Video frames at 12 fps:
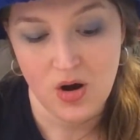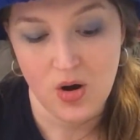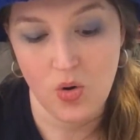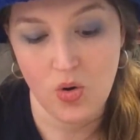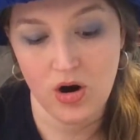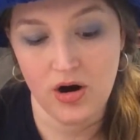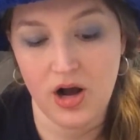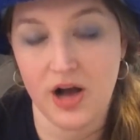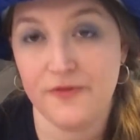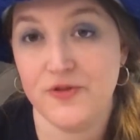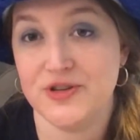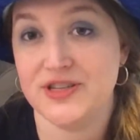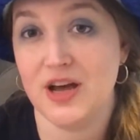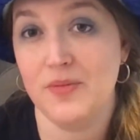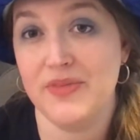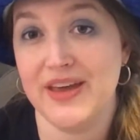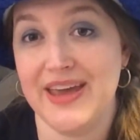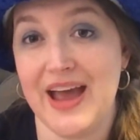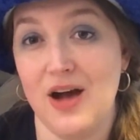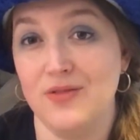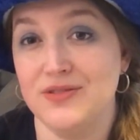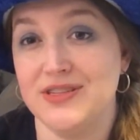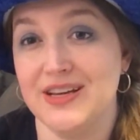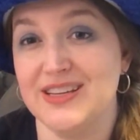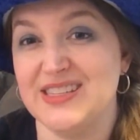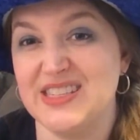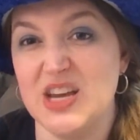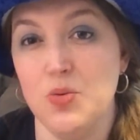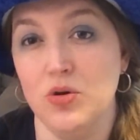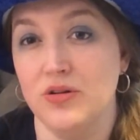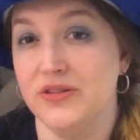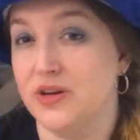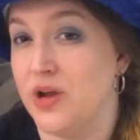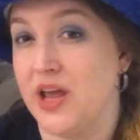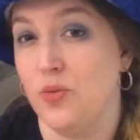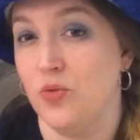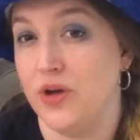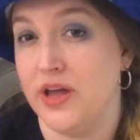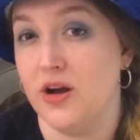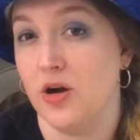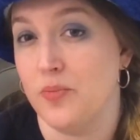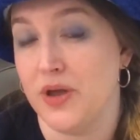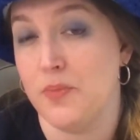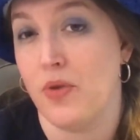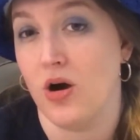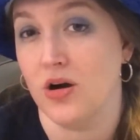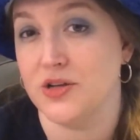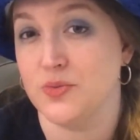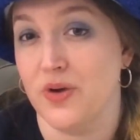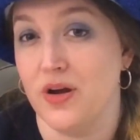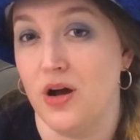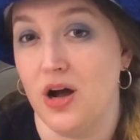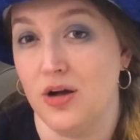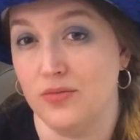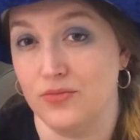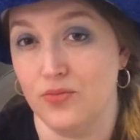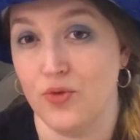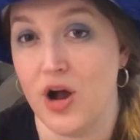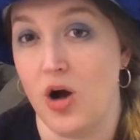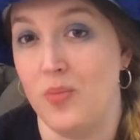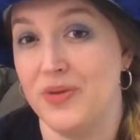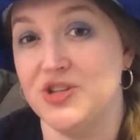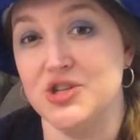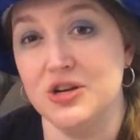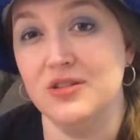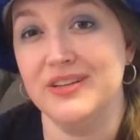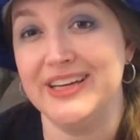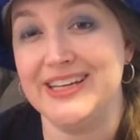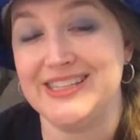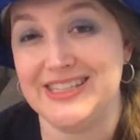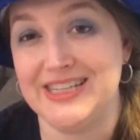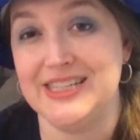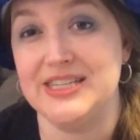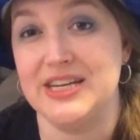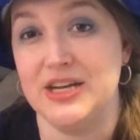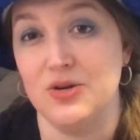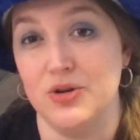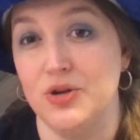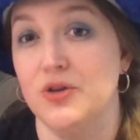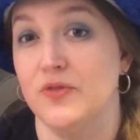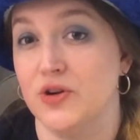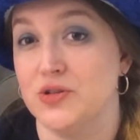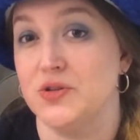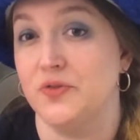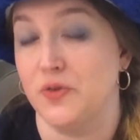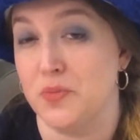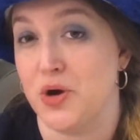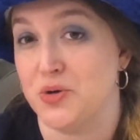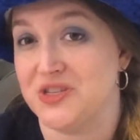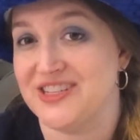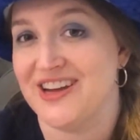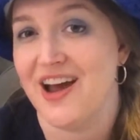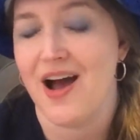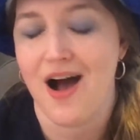or for some they count SeaWorld in our big parks realm. But generally it's Disney or Universal for most.